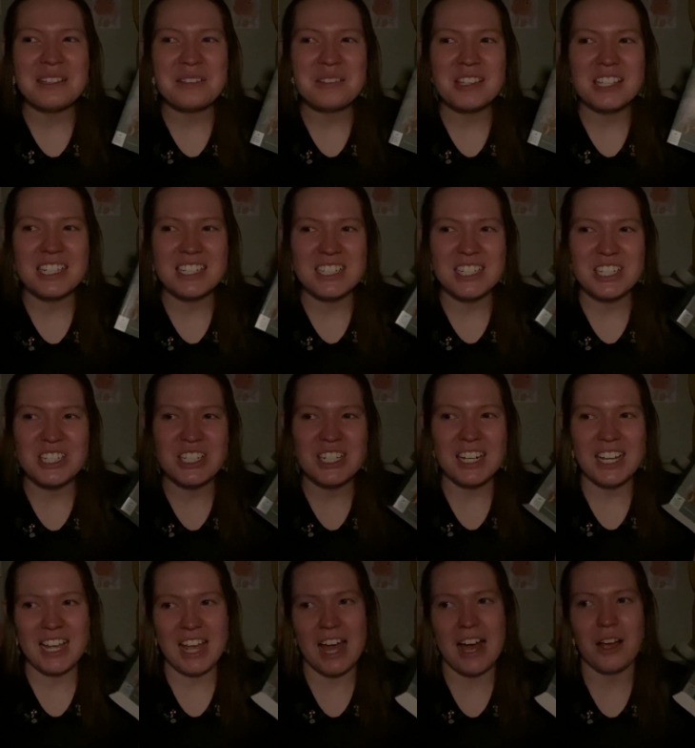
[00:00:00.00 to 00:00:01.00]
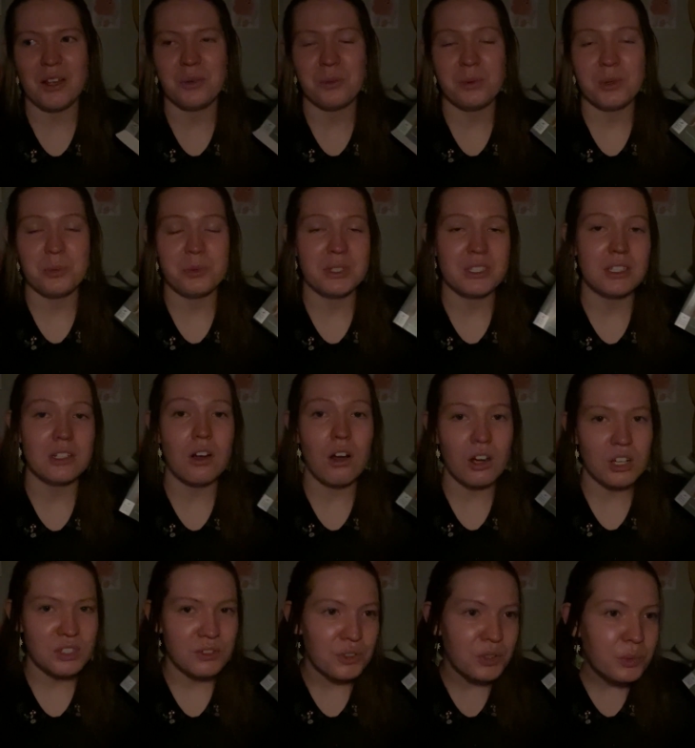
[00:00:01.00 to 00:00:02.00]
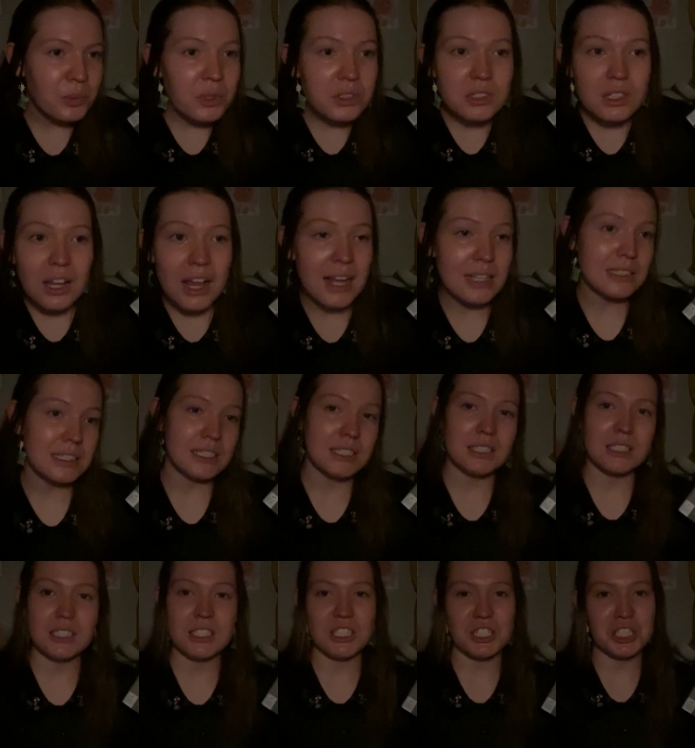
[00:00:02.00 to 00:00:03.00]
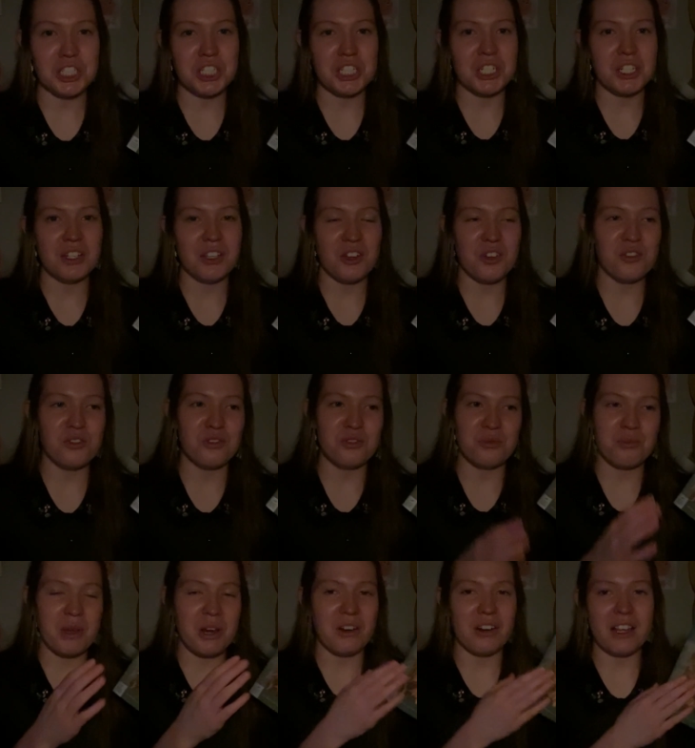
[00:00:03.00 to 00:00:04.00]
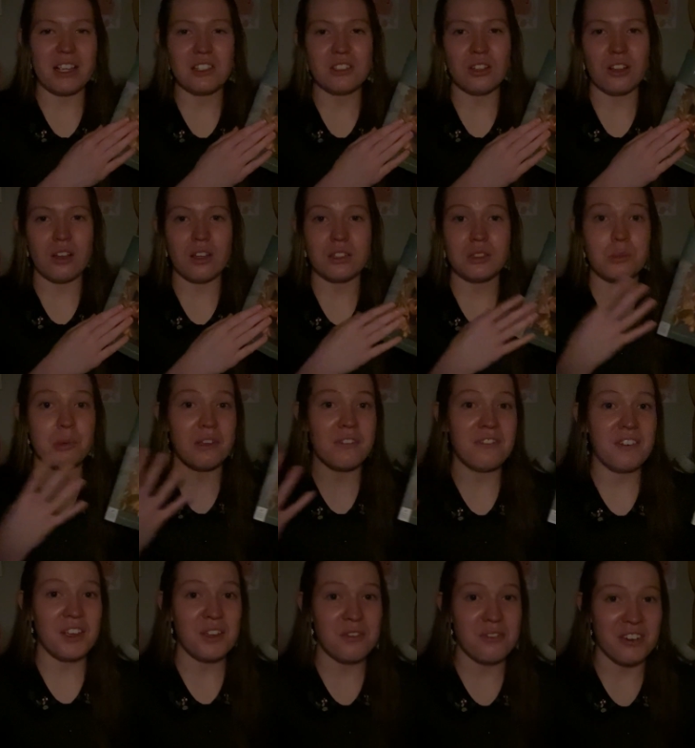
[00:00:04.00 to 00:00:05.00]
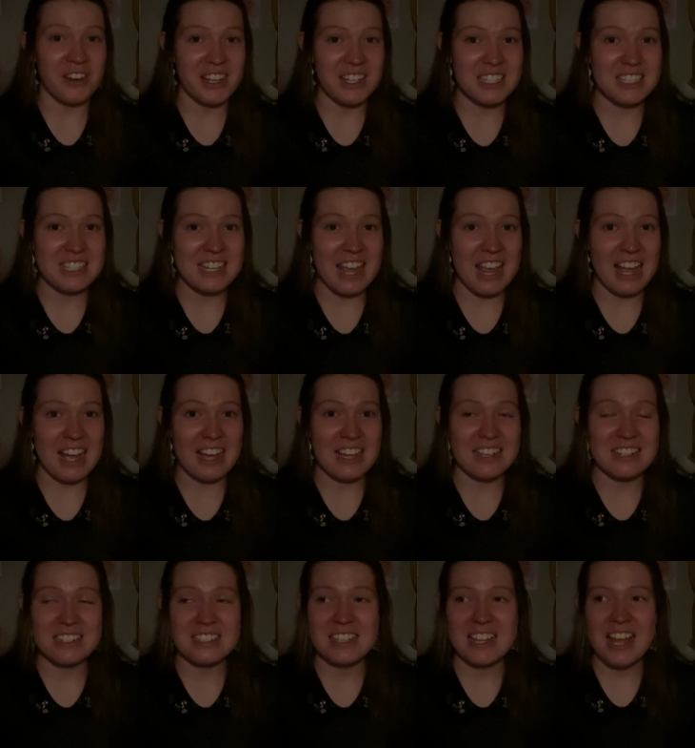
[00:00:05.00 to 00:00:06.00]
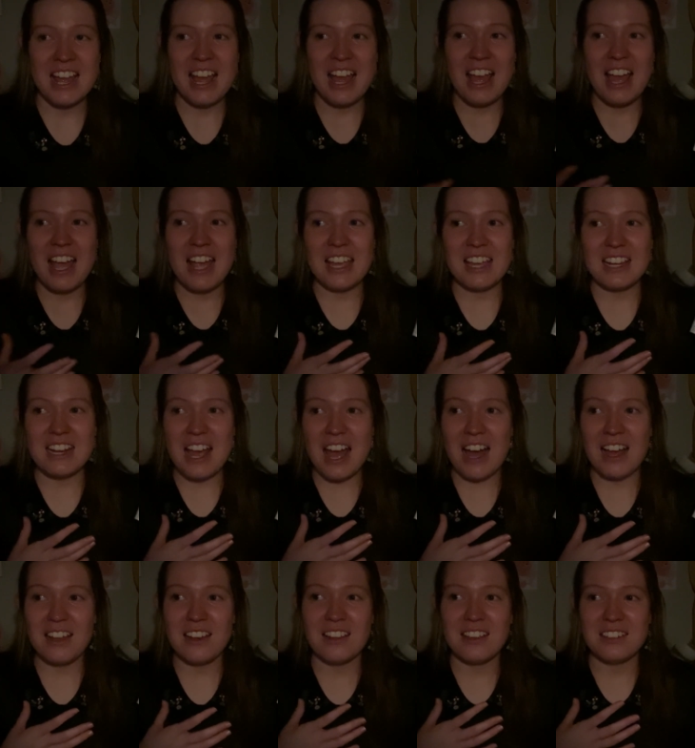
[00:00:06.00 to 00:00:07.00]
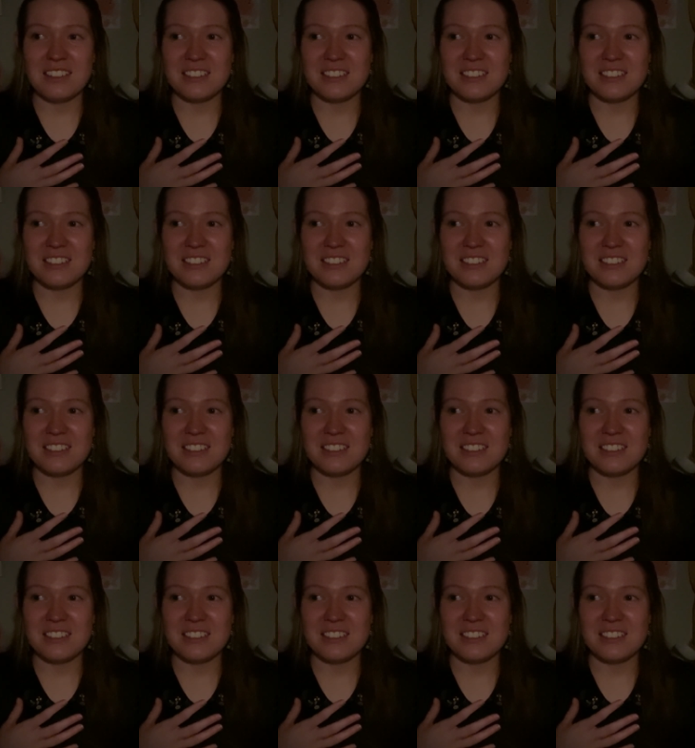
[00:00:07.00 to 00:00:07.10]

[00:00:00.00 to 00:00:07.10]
the edition I had, it was an Oxford World Classics edition of Paradise Lost, my favorite, and it had